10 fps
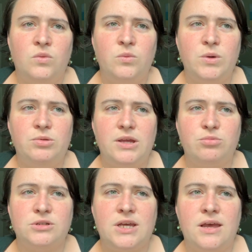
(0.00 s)
we play
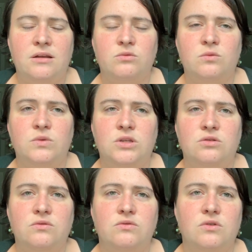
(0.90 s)
pretend, when we
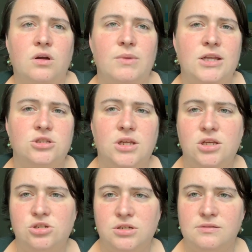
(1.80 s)
use our
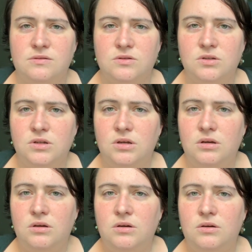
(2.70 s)
imaginations,
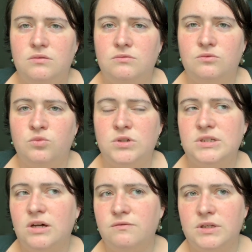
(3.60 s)
we're
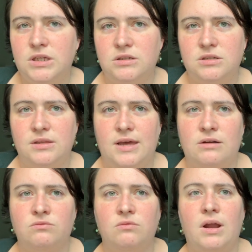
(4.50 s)
delving into
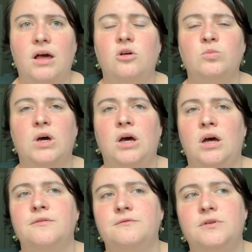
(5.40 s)
that realm
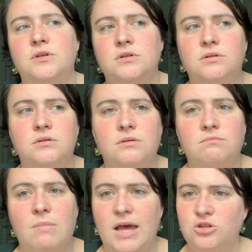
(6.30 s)
of
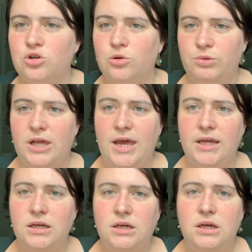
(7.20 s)
magical
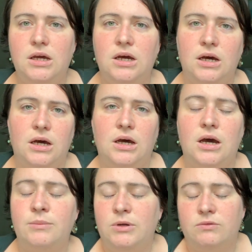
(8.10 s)
play.
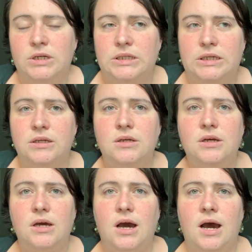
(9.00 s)
I mean, really,
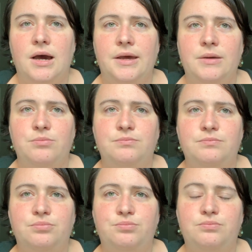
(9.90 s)
I
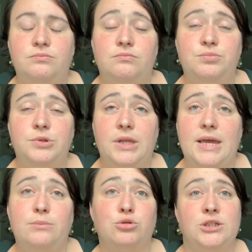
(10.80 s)

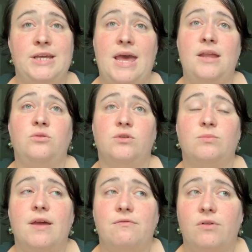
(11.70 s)
played pretend
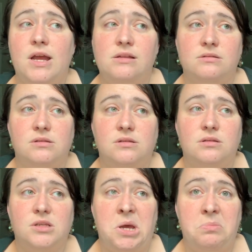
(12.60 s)
with my
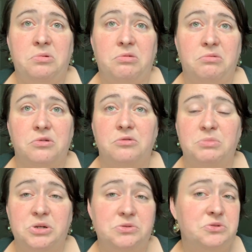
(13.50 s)
friends up through
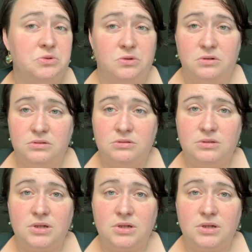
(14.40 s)
middle school.